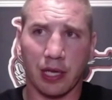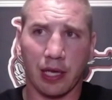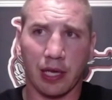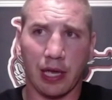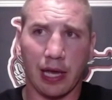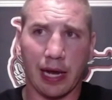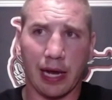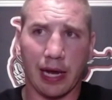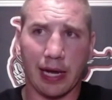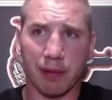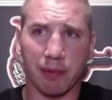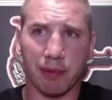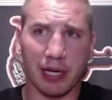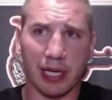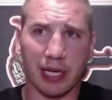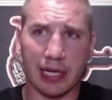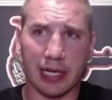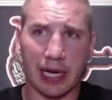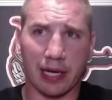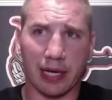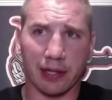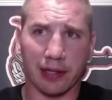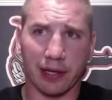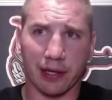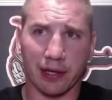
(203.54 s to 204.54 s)
Anybody
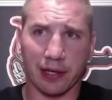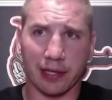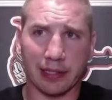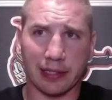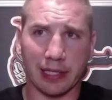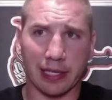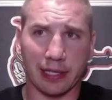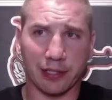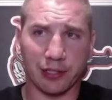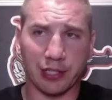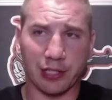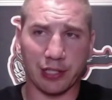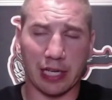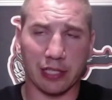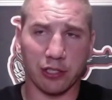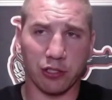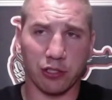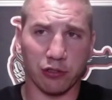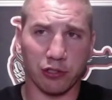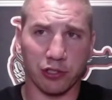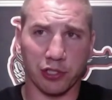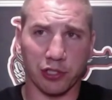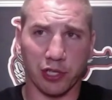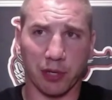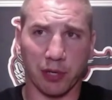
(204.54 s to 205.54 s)
down there can take a shot at you
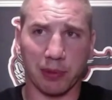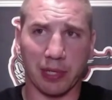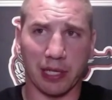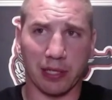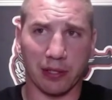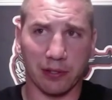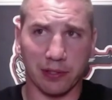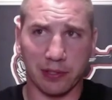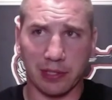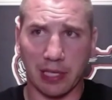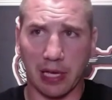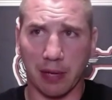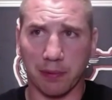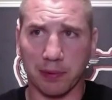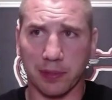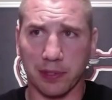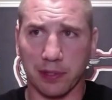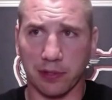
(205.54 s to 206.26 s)
as you're coming down those steps.